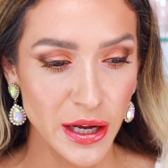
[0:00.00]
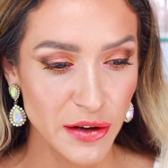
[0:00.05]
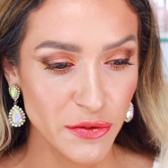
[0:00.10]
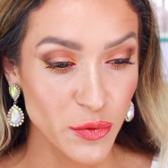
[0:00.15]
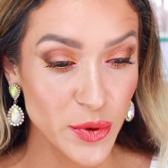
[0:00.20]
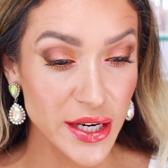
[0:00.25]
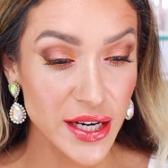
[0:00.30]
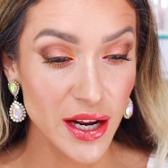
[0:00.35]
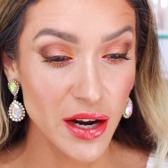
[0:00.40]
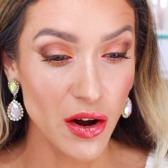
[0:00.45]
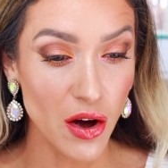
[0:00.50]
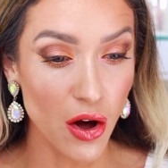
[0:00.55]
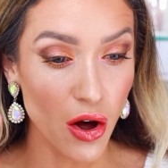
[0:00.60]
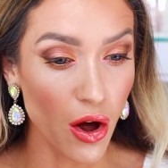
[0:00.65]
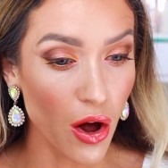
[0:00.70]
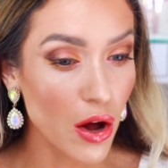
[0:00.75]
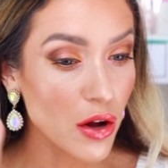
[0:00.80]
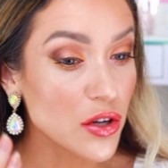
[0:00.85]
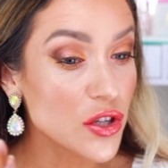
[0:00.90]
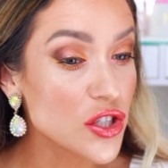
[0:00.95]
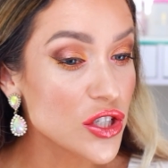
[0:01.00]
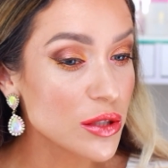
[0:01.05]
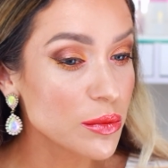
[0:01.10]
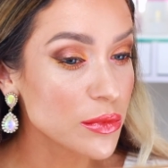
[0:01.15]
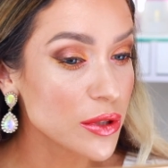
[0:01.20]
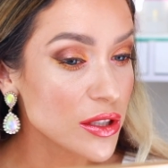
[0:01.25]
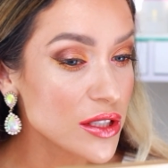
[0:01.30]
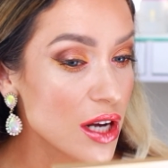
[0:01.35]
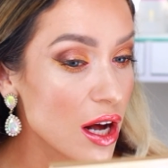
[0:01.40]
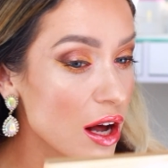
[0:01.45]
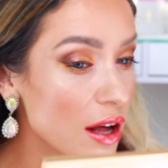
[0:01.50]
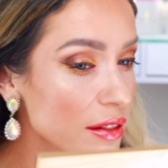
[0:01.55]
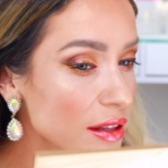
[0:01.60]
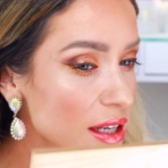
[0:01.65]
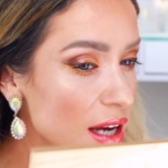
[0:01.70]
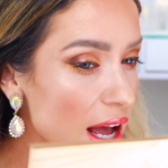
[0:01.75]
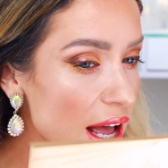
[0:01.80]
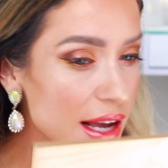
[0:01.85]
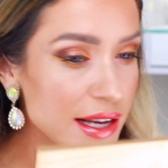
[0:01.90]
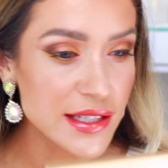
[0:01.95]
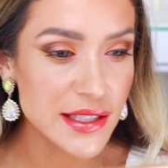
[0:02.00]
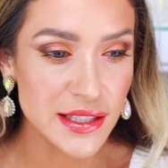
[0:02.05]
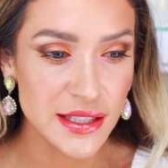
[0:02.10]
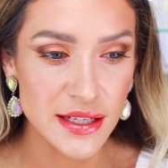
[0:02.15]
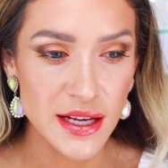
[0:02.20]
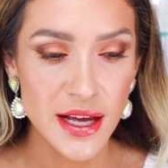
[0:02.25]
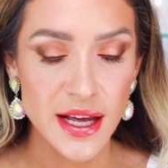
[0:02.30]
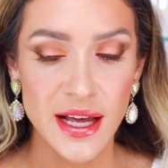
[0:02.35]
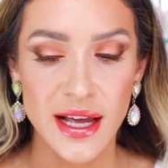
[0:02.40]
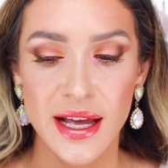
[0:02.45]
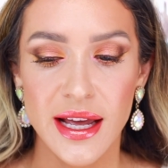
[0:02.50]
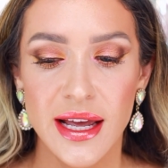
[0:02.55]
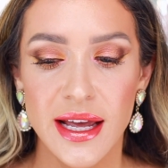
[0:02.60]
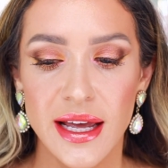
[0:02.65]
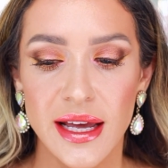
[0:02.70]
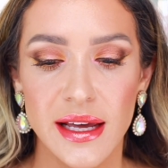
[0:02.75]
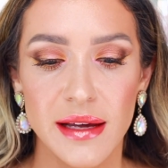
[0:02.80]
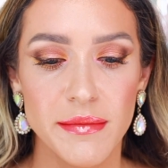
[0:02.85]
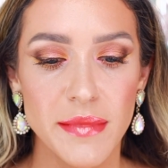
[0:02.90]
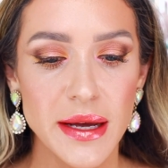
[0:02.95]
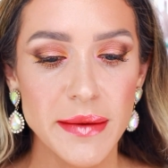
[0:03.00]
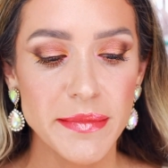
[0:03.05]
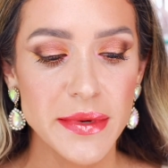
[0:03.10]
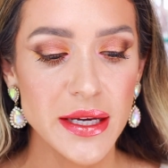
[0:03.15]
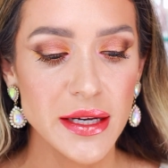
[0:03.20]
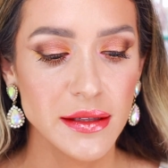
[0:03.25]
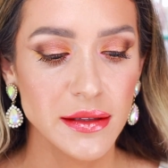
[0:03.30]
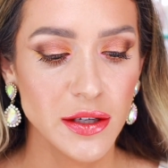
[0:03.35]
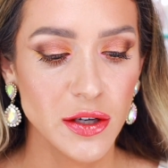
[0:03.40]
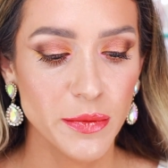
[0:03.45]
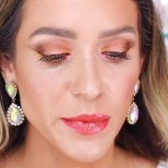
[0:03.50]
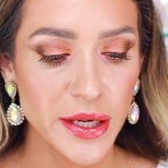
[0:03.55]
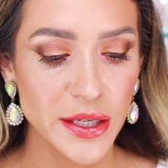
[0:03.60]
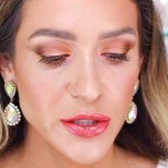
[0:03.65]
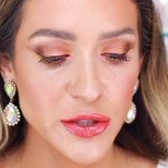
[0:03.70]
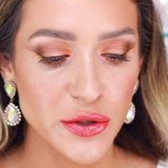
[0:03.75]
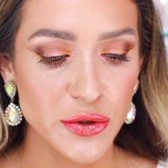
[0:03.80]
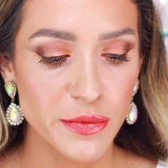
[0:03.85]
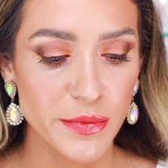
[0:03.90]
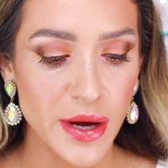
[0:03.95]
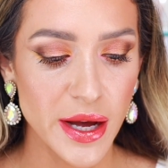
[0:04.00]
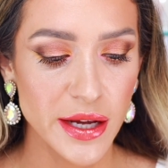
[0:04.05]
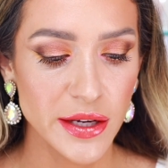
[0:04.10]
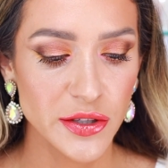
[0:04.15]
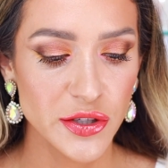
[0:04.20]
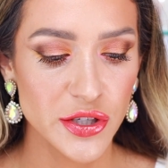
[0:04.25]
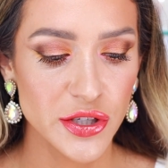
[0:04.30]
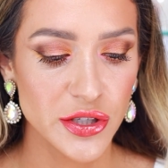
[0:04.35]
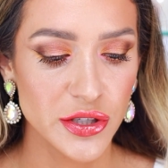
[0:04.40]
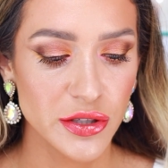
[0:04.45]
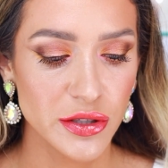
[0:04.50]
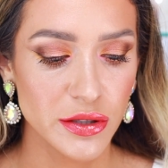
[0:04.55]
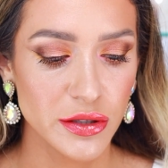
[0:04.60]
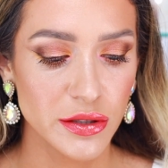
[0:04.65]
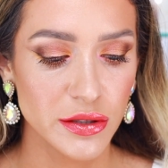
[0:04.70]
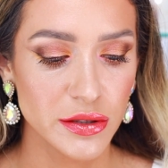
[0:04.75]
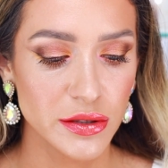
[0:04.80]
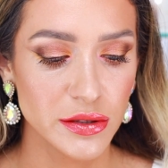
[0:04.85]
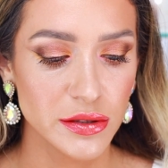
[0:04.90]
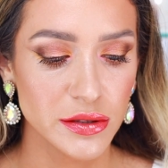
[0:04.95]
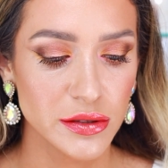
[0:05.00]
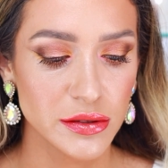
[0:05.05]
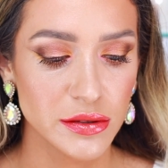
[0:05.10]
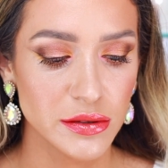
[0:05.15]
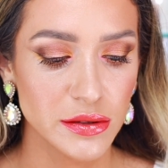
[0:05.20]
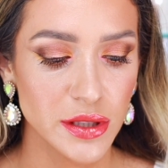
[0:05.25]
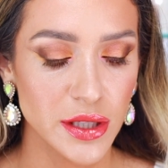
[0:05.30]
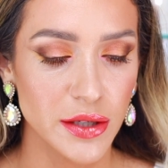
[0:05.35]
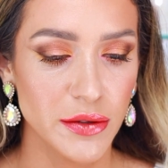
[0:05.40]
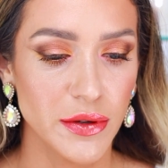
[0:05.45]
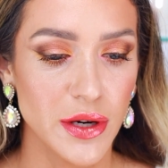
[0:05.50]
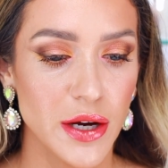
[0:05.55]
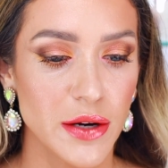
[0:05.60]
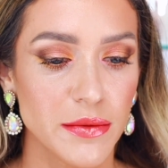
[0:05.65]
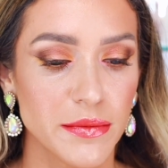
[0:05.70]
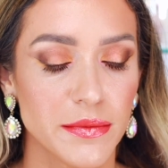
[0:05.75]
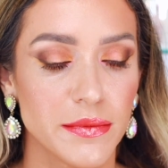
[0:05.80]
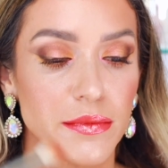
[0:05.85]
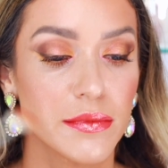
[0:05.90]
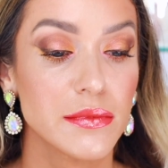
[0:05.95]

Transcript: If we did all shimmer on the eyes, it might be a little bit too much. I don't know.